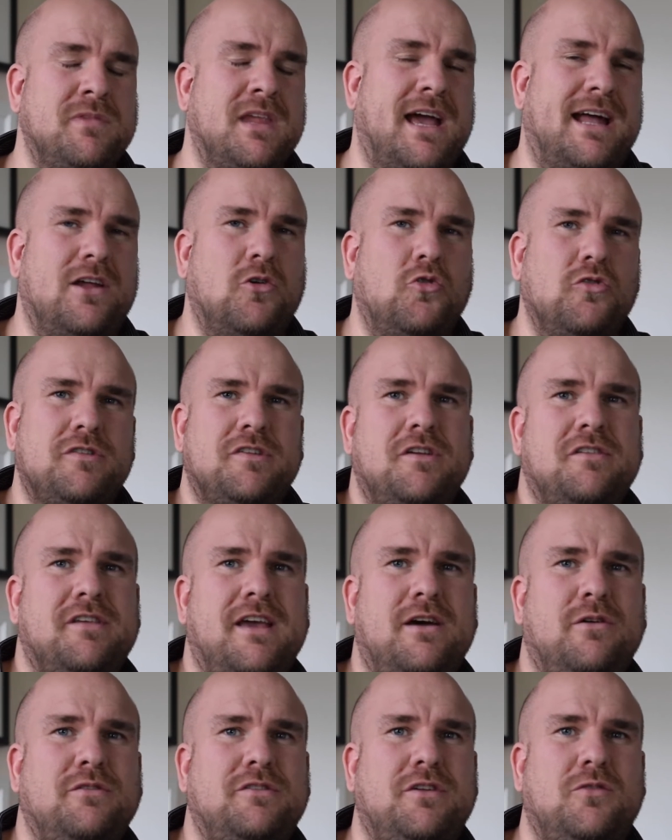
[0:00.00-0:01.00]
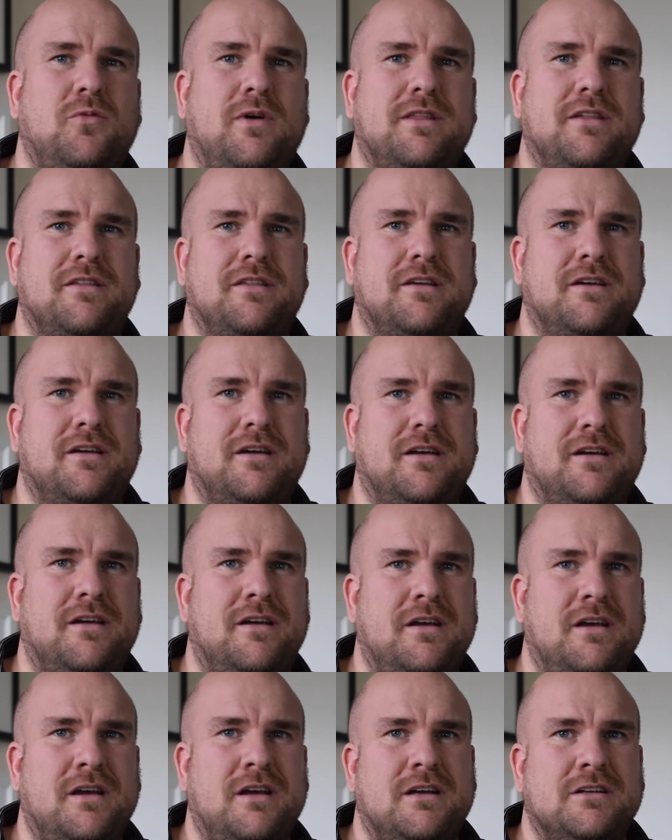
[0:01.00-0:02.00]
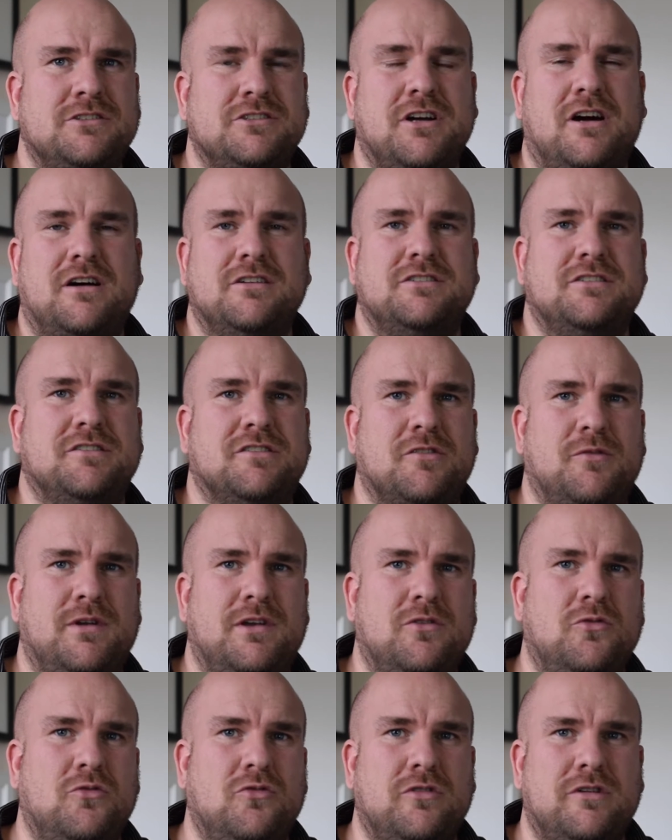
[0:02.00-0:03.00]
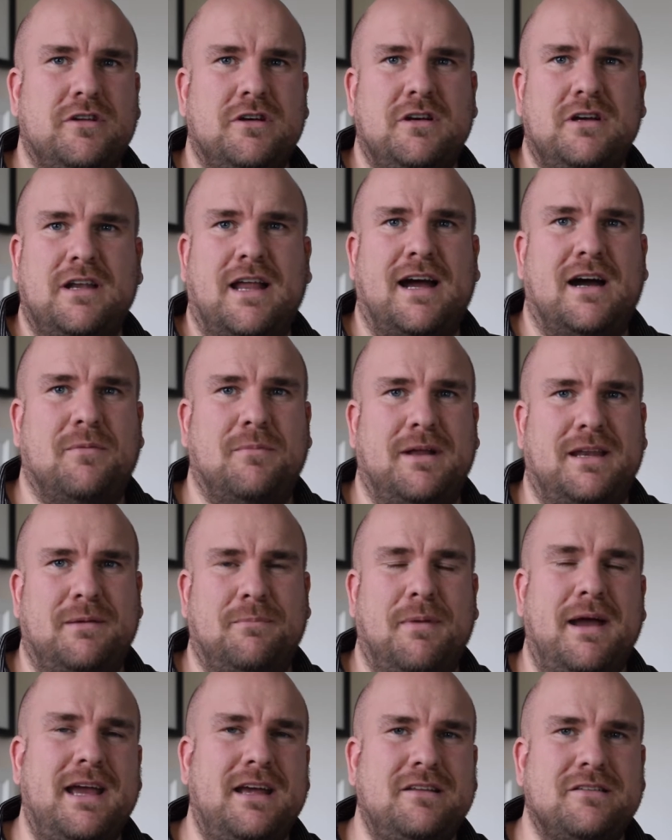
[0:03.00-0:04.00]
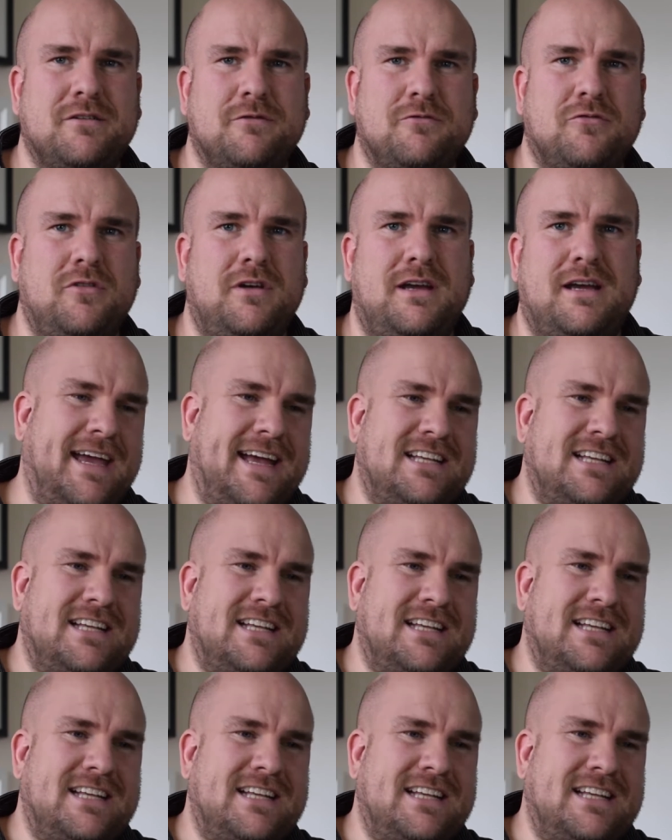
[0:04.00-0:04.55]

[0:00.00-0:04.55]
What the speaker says: And it also tells you whether the chargers are in order and how many bays are free.